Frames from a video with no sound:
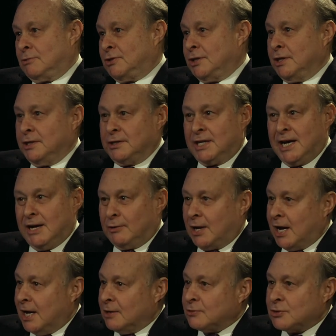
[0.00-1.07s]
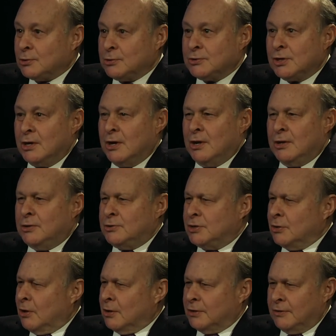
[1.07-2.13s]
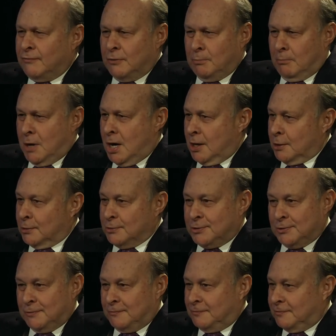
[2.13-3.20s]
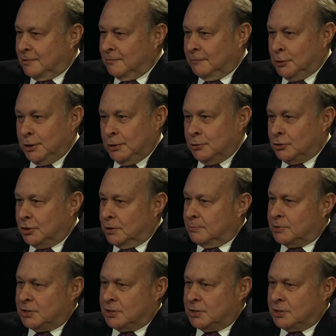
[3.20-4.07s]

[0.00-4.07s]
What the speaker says: city and town councils, you see all different models of leadership.